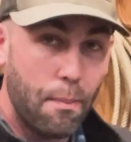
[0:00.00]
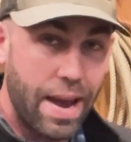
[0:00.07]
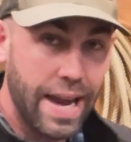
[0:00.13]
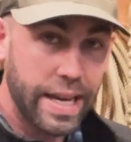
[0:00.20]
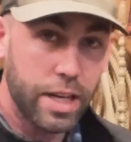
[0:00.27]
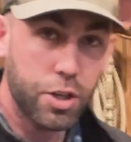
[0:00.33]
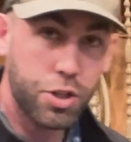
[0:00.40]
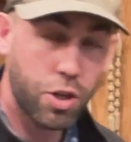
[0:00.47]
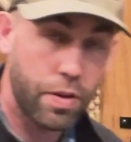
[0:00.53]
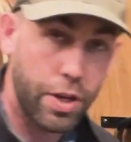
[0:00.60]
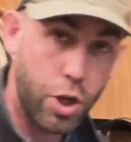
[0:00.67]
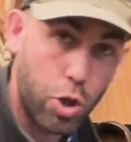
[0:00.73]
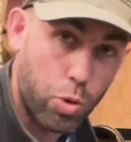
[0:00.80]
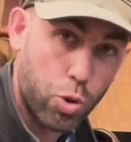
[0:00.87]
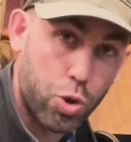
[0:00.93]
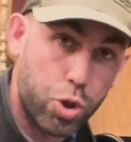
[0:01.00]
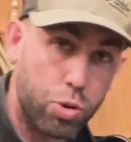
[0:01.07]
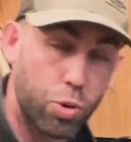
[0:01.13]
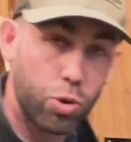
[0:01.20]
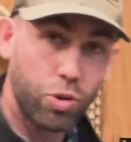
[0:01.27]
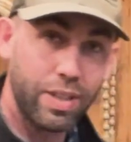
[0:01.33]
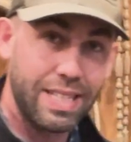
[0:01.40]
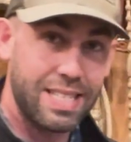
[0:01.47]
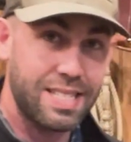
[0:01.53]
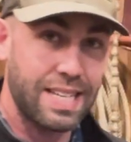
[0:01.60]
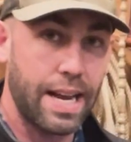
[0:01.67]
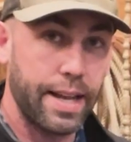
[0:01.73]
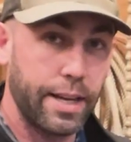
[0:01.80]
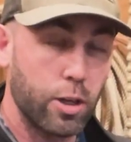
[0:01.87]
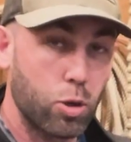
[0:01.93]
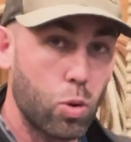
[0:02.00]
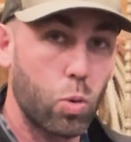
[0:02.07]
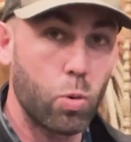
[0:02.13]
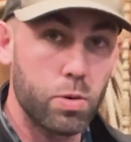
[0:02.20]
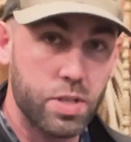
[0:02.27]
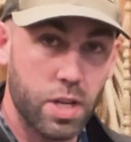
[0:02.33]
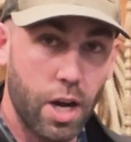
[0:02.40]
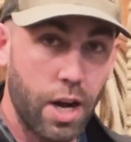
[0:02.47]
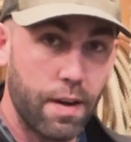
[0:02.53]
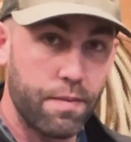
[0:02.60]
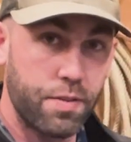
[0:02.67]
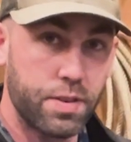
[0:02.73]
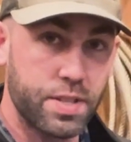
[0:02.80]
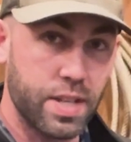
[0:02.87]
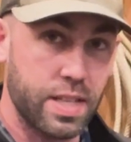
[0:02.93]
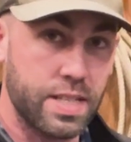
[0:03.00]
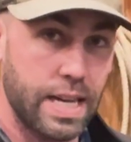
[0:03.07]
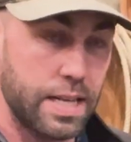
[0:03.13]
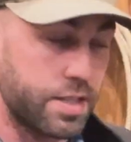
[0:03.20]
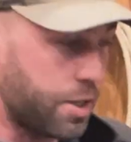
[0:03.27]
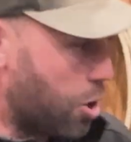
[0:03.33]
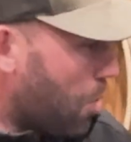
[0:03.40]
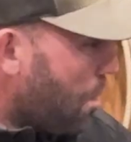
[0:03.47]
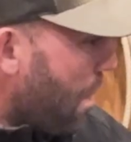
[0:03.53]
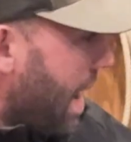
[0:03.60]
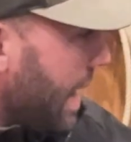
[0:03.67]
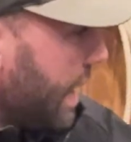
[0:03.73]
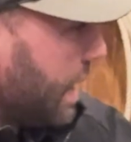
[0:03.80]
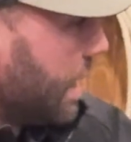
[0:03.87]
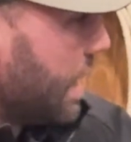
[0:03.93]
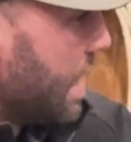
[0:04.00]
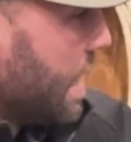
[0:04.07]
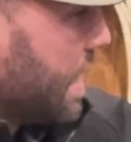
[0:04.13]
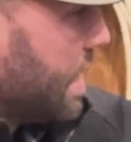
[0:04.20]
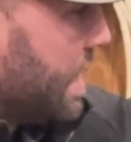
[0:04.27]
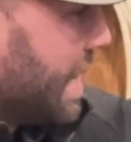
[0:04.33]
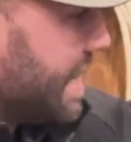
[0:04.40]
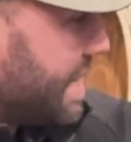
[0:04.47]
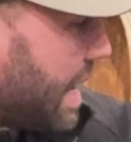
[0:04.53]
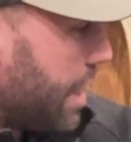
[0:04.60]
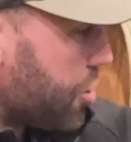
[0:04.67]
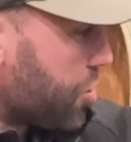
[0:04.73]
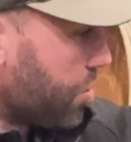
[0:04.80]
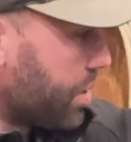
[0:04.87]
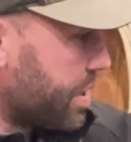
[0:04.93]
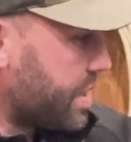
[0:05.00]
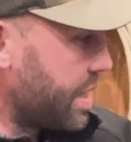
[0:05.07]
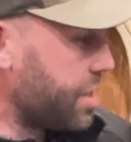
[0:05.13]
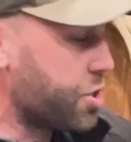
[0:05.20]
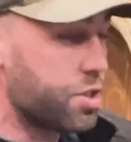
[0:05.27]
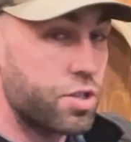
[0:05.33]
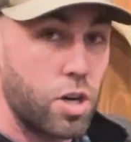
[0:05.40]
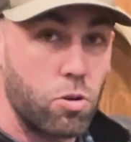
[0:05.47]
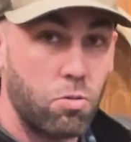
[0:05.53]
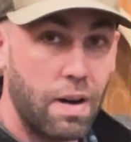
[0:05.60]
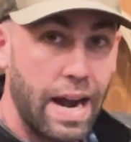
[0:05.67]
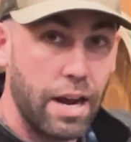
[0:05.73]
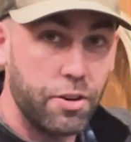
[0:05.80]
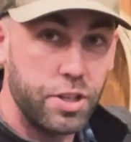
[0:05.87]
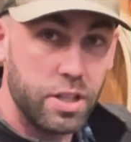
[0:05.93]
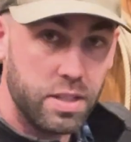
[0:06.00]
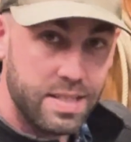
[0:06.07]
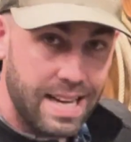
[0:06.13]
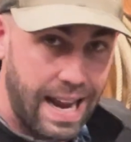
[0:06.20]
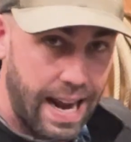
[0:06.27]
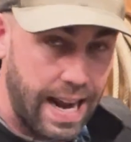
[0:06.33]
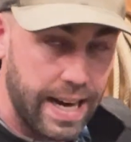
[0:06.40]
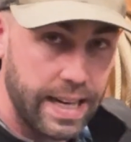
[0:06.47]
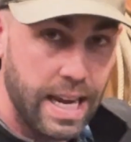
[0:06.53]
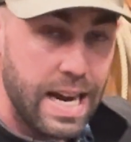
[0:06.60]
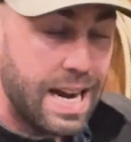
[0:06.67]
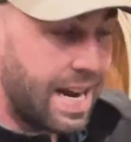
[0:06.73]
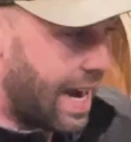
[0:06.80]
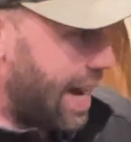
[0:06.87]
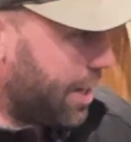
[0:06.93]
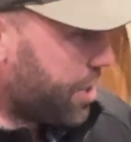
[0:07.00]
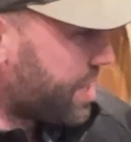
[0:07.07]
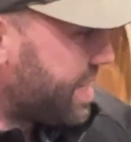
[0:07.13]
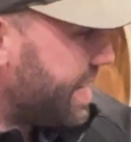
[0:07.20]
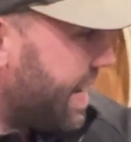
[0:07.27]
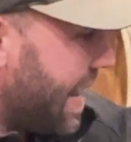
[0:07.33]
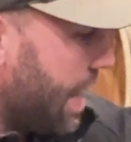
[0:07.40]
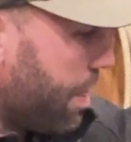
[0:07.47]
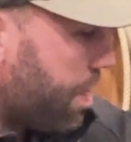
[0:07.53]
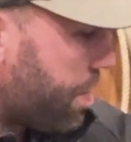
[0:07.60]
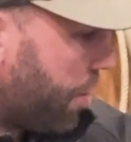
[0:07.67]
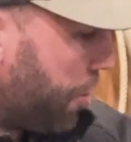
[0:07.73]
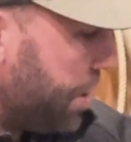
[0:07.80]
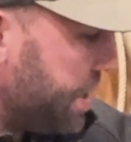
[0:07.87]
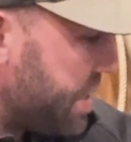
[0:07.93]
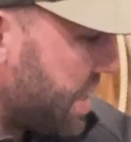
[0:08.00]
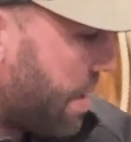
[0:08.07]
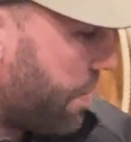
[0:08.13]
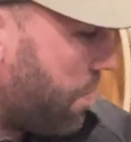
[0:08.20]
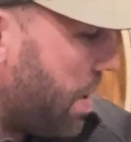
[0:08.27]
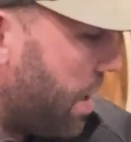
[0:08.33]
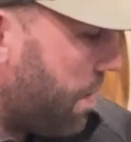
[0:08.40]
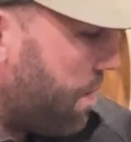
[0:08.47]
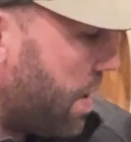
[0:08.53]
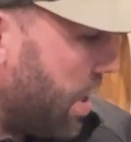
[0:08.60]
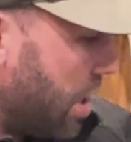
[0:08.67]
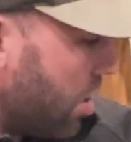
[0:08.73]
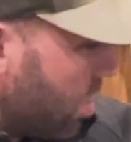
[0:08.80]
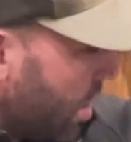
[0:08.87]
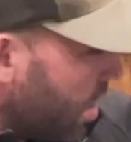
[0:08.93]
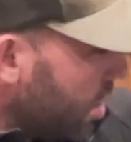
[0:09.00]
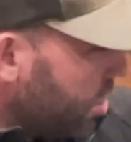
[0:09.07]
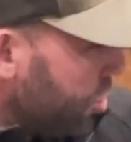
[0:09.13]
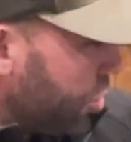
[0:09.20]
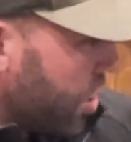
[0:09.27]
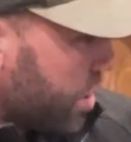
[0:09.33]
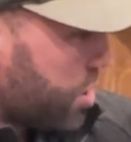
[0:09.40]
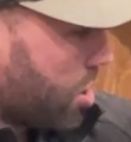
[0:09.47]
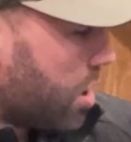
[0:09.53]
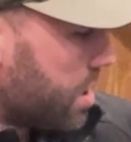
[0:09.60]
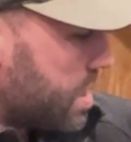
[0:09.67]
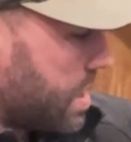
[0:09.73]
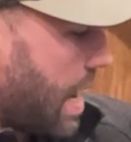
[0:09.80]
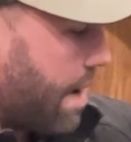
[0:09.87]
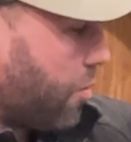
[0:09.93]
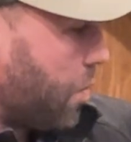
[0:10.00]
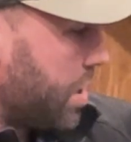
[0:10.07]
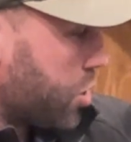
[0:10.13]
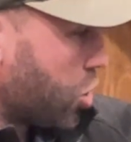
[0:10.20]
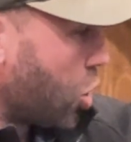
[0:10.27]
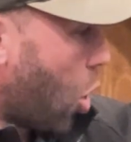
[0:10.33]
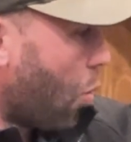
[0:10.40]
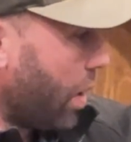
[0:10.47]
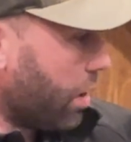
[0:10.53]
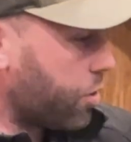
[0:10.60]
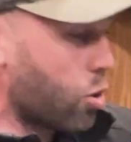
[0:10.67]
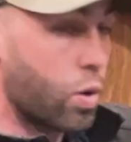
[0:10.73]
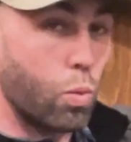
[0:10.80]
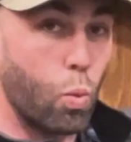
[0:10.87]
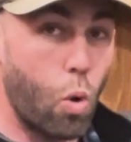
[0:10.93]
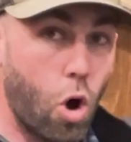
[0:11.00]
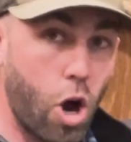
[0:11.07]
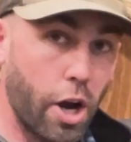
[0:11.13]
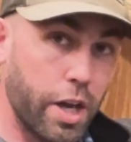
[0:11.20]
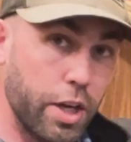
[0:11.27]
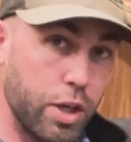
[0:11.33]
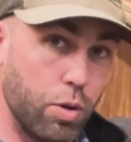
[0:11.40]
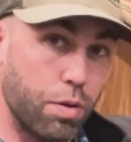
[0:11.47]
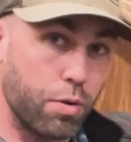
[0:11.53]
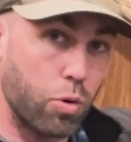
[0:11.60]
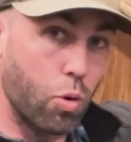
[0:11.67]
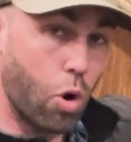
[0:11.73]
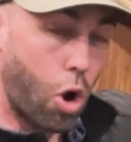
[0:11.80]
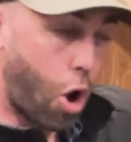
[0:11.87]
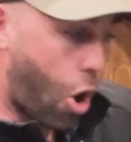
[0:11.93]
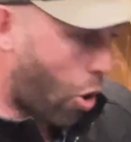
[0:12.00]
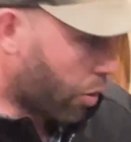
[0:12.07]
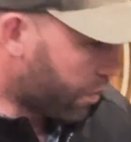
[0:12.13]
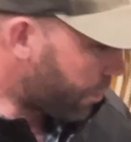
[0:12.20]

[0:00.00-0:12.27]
making sure that you're truly setting your horse up for success and you're making intentional decisions around your tack. I just did a 37-minute video just on snaffle bits, going through and walking you through all